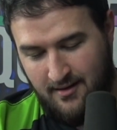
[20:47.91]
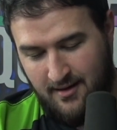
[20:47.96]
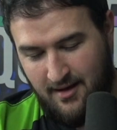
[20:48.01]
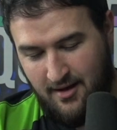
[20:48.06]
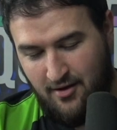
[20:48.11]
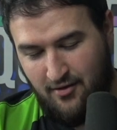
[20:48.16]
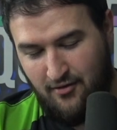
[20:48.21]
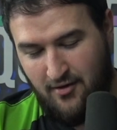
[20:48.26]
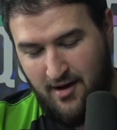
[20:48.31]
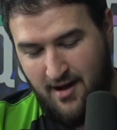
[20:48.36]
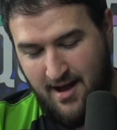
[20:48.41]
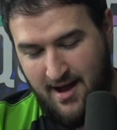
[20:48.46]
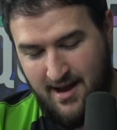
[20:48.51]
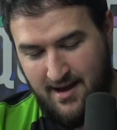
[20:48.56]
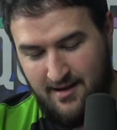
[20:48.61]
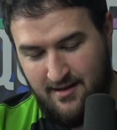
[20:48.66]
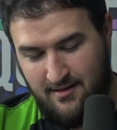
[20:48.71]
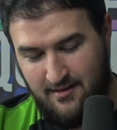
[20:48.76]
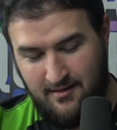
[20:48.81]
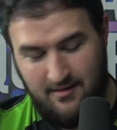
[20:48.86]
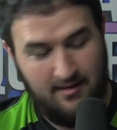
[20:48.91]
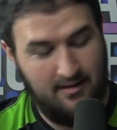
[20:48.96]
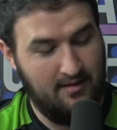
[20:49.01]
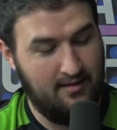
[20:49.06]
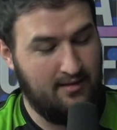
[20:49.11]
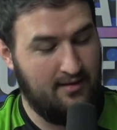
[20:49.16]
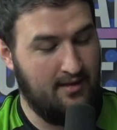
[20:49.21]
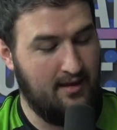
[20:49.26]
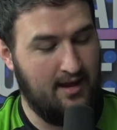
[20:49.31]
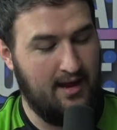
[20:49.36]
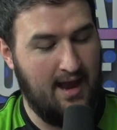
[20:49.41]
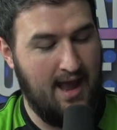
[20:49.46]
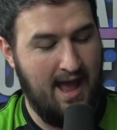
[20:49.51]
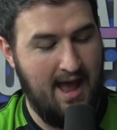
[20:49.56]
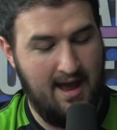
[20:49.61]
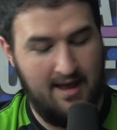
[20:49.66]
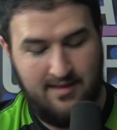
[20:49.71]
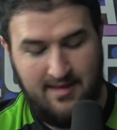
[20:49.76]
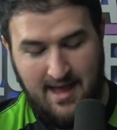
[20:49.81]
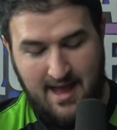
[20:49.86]
All right. Let's see,
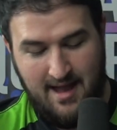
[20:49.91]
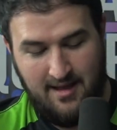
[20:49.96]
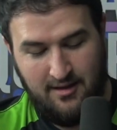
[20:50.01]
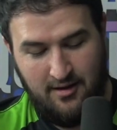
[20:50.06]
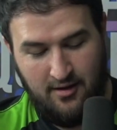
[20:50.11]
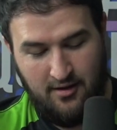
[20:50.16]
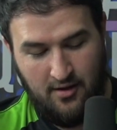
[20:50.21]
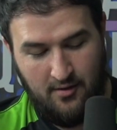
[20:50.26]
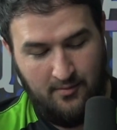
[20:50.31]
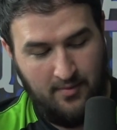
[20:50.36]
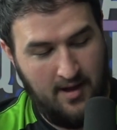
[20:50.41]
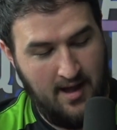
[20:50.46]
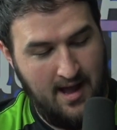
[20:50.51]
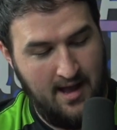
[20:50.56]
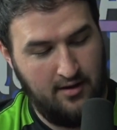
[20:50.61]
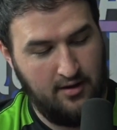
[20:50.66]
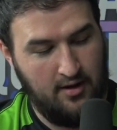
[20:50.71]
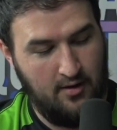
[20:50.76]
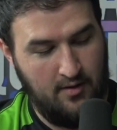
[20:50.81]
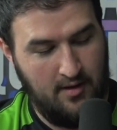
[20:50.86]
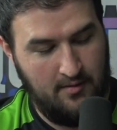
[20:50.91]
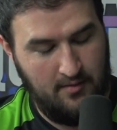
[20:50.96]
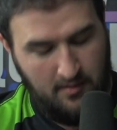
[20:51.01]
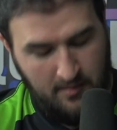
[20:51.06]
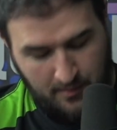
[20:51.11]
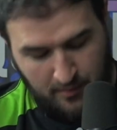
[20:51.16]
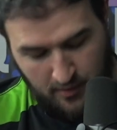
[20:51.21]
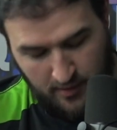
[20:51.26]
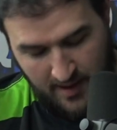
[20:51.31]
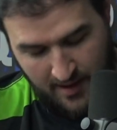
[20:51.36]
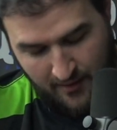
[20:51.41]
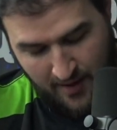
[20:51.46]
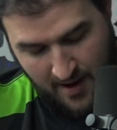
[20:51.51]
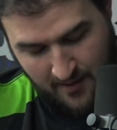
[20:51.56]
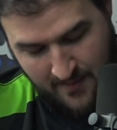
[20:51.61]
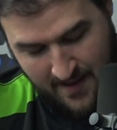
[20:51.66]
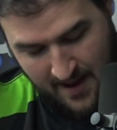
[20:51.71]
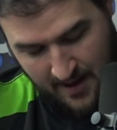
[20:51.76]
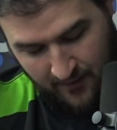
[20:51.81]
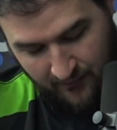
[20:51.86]
add that to the pile. You know what? Let me pull that
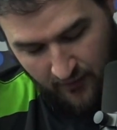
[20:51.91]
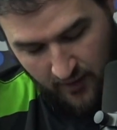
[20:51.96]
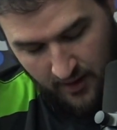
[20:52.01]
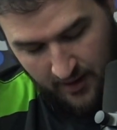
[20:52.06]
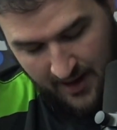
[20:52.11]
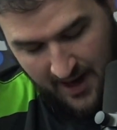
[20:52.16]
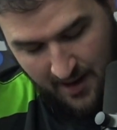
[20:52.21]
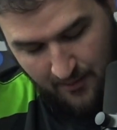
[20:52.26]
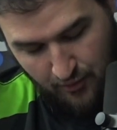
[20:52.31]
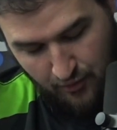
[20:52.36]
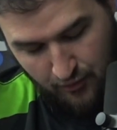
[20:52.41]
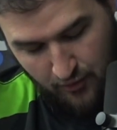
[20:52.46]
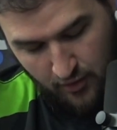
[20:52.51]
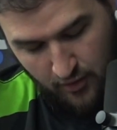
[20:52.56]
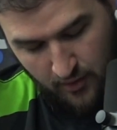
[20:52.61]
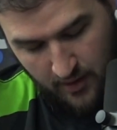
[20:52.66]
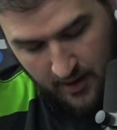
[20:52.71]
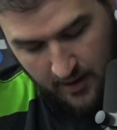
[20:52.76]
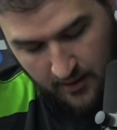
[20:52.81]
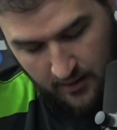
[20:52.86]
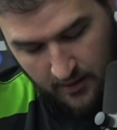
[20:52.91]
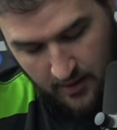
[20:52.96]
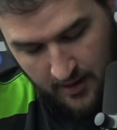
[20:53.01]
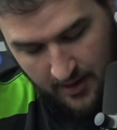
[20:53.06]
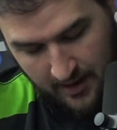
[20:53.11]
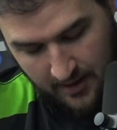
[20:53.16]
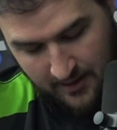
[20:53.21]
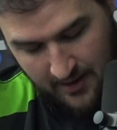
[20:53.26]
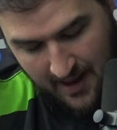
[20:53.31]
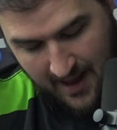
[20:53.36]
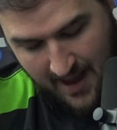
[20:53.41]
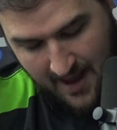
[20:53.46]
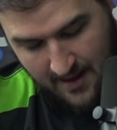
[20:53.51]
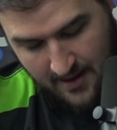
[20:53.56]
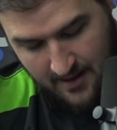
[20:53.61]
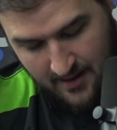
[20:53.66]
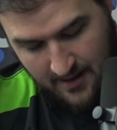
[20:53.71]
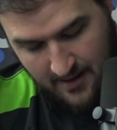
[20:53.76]
right back in front of the camera real quick. Look at that.